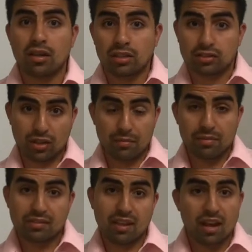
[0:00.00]
So that
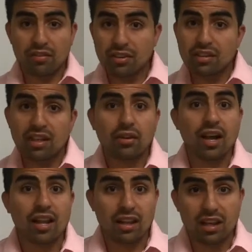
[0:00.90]
means everything that you
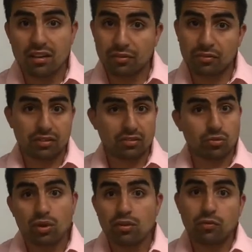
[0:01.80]
got left, if it's
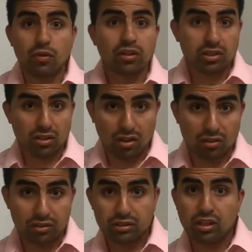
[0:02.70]

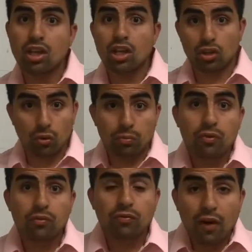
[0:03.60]
$300-400, you'll
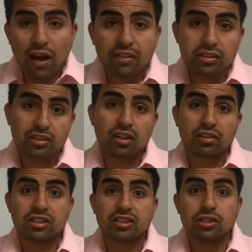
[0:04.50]
put
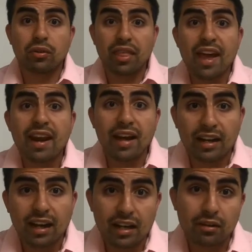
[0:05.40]
$500 into that
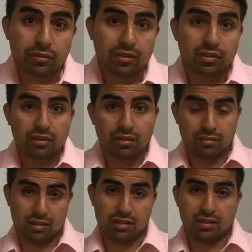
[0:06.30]
account, all
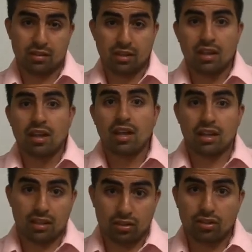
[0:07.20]
right?
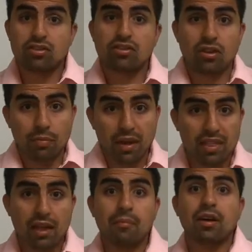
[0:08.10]
And then you're just gonna pay
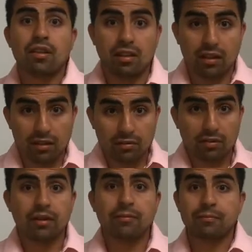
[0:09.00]
that monthly,
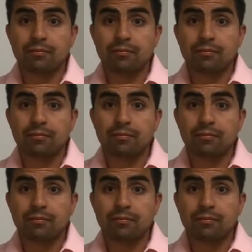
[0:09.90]
right?